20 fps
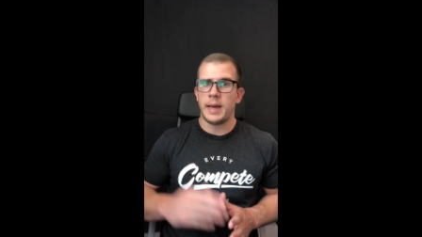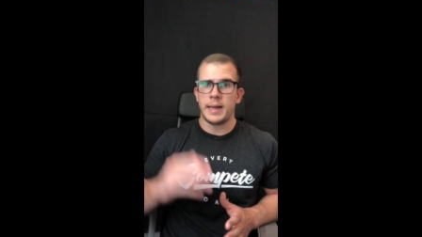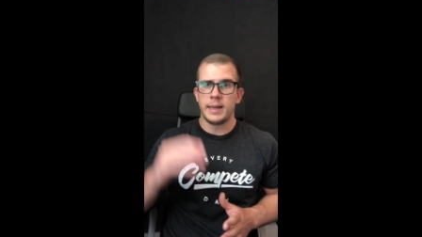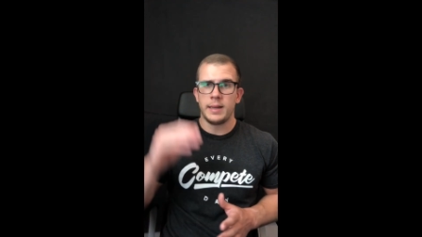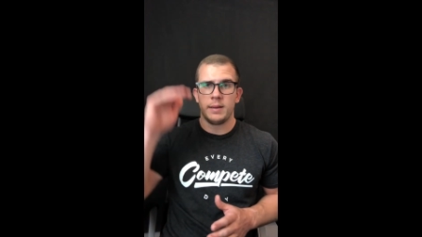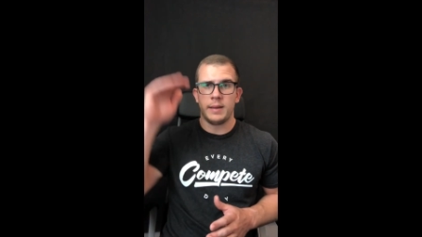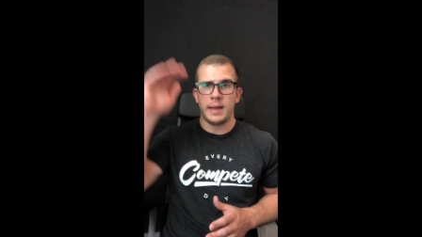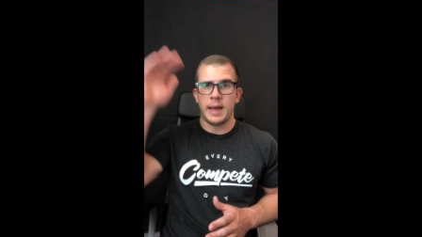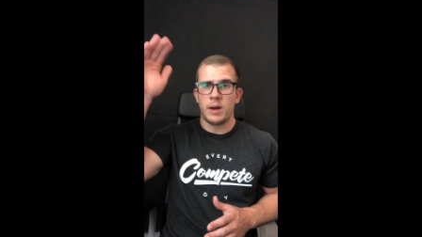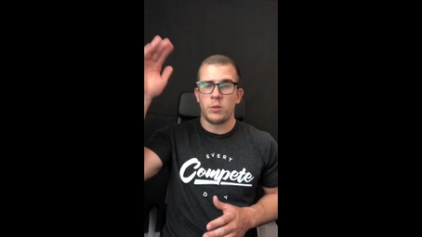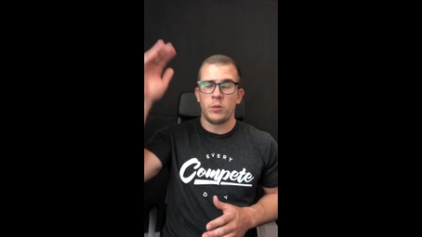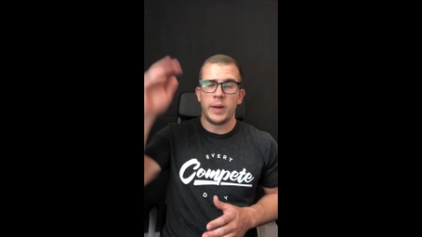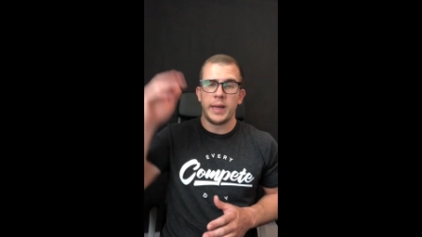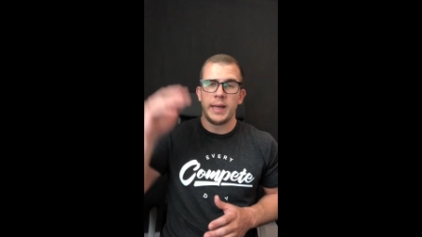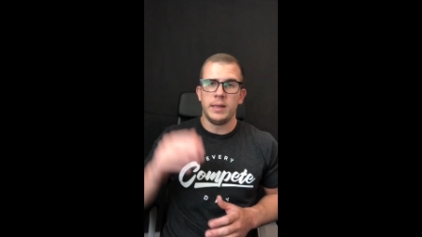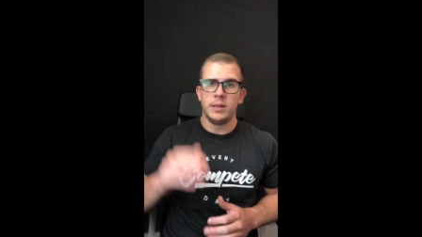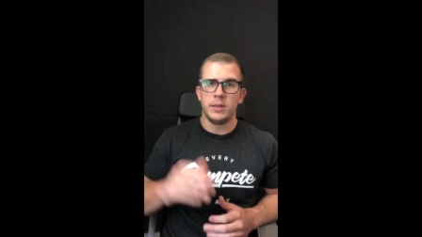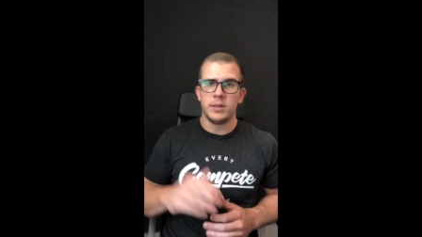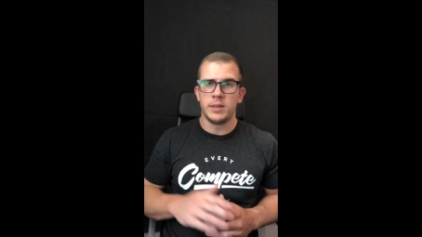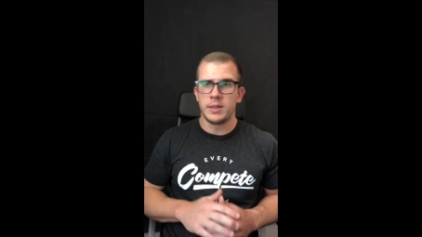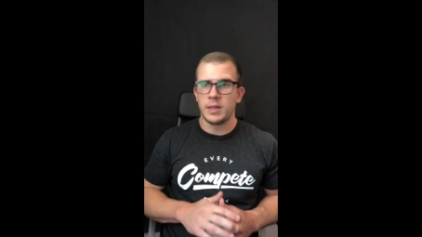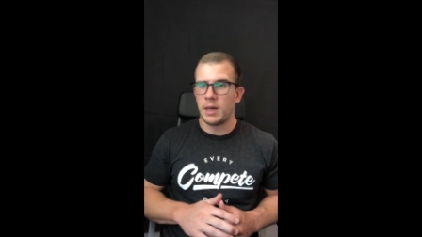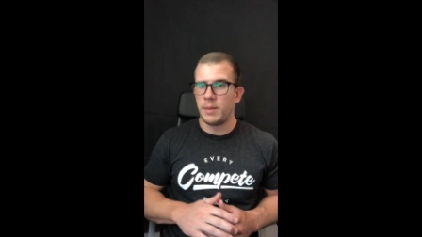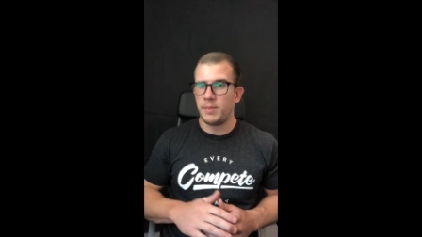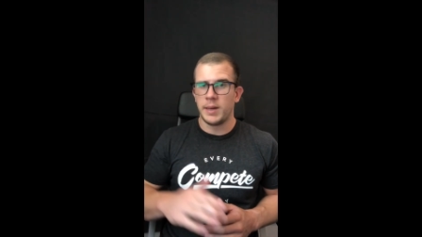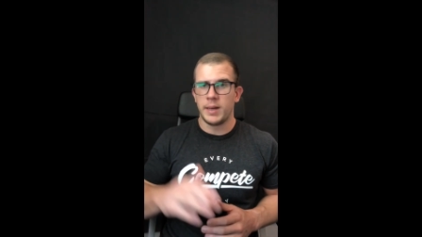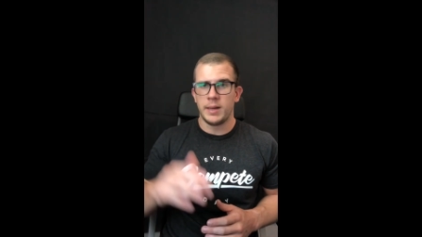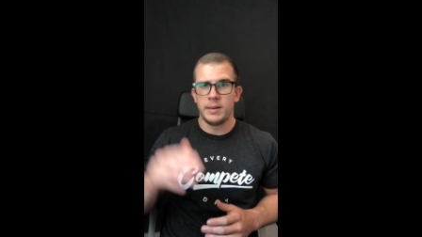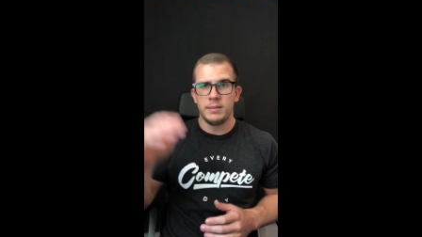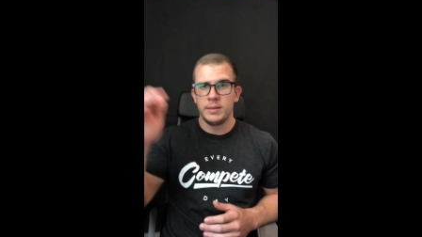that range is
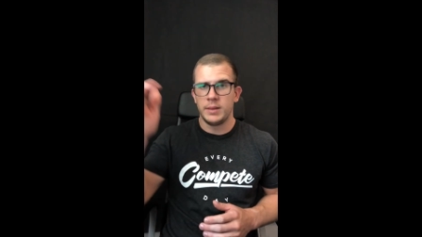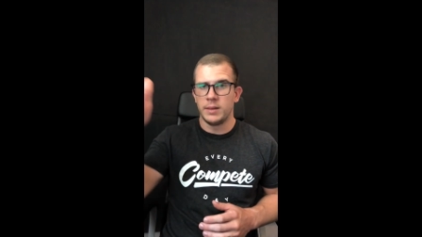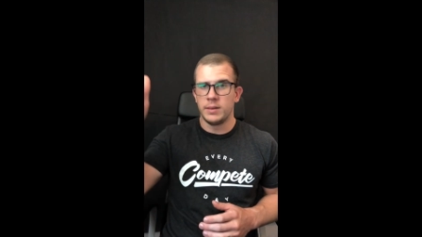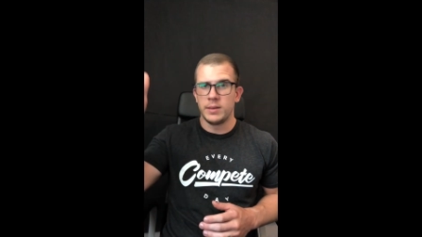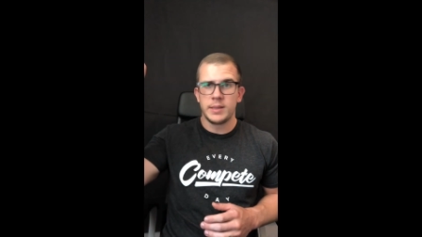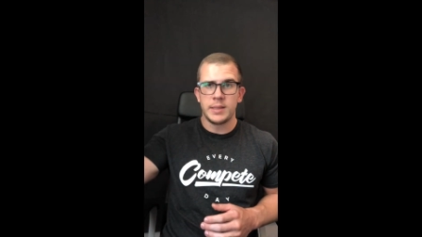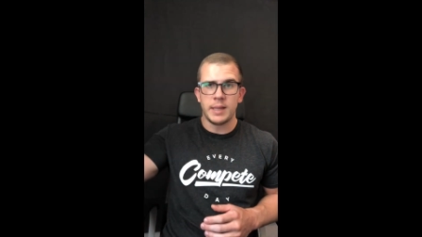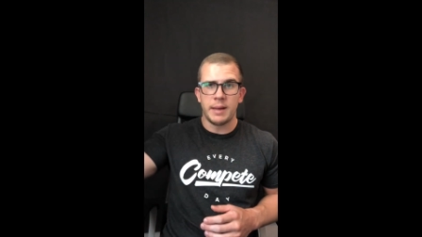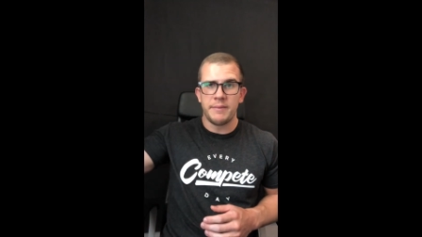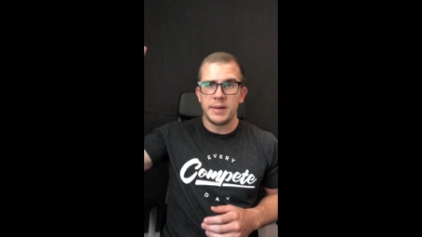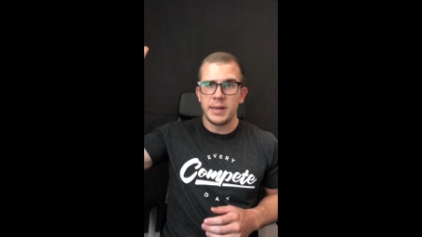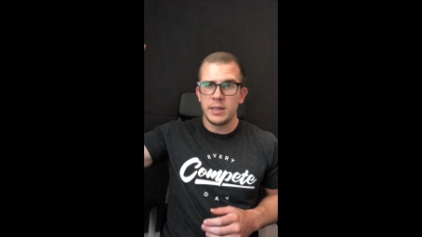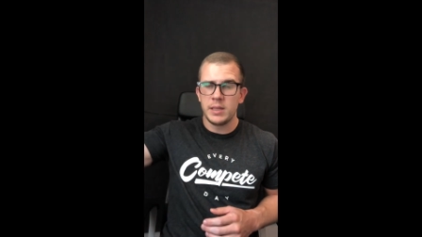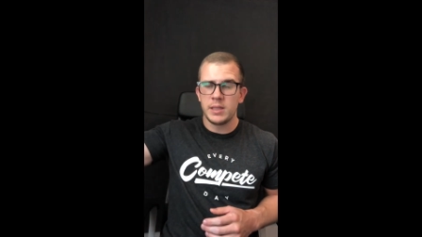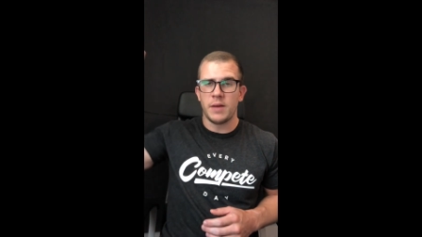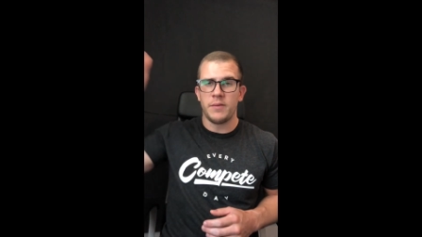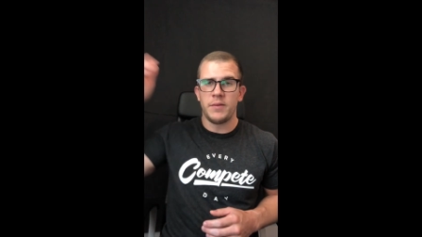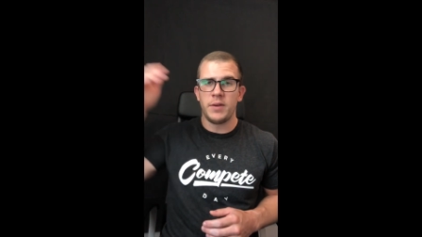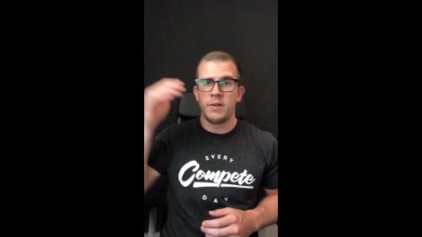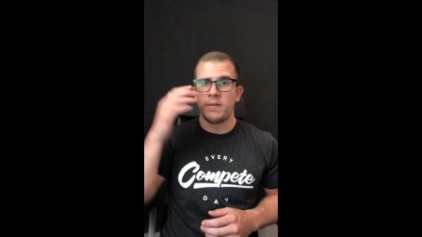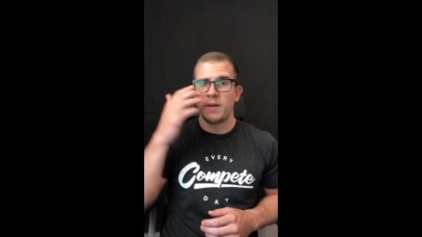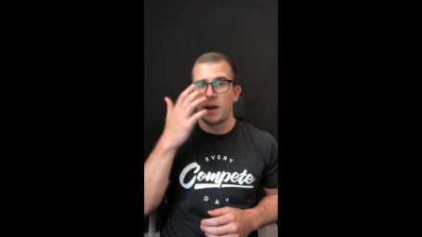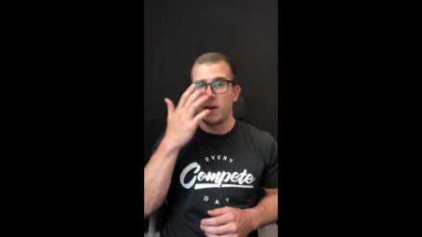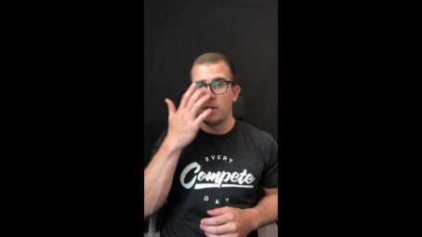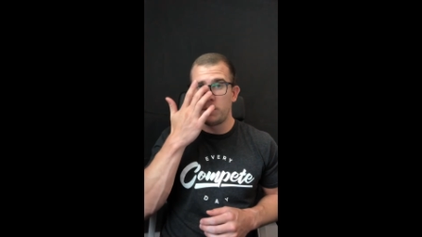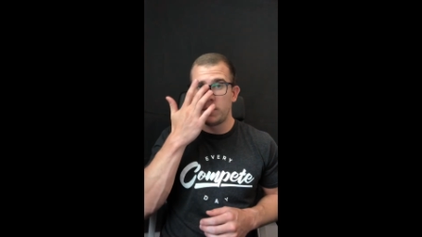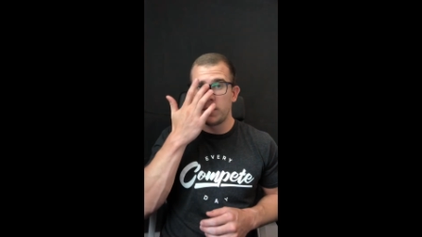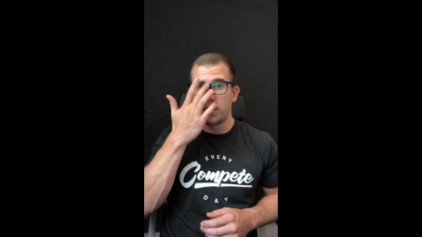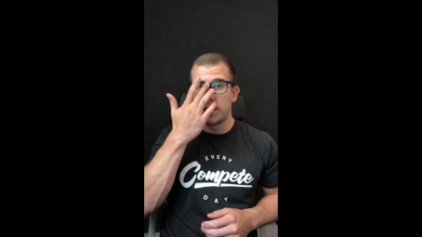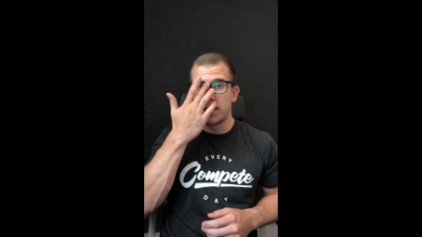up at 70,
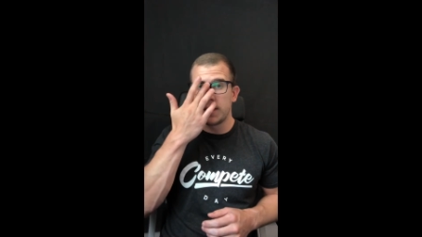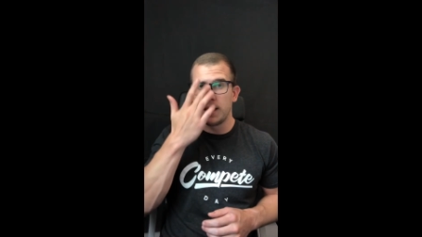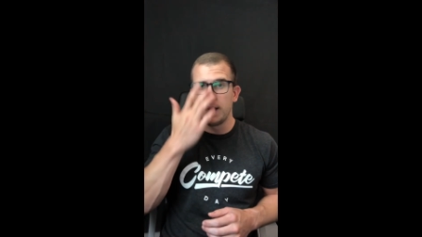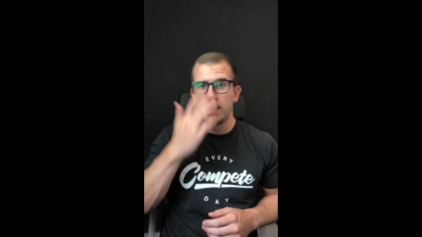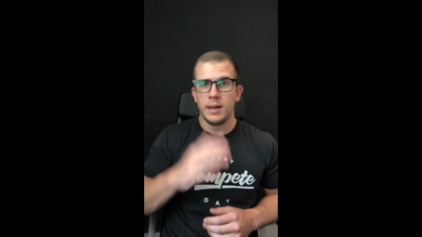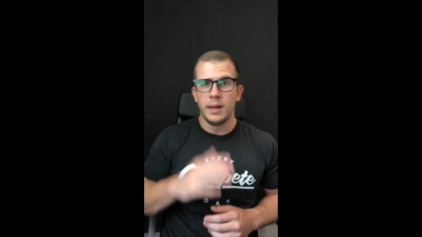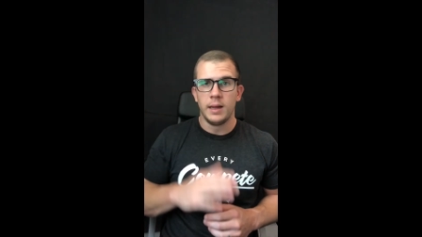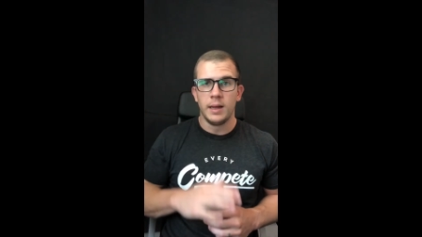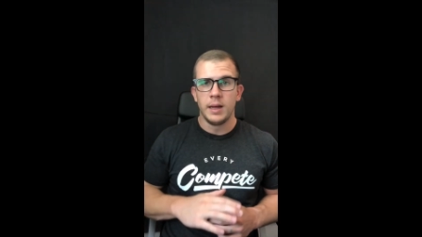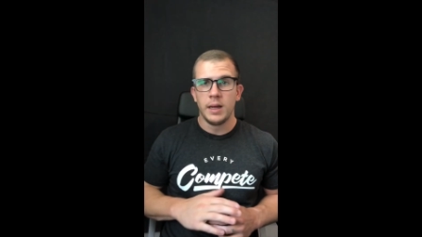75%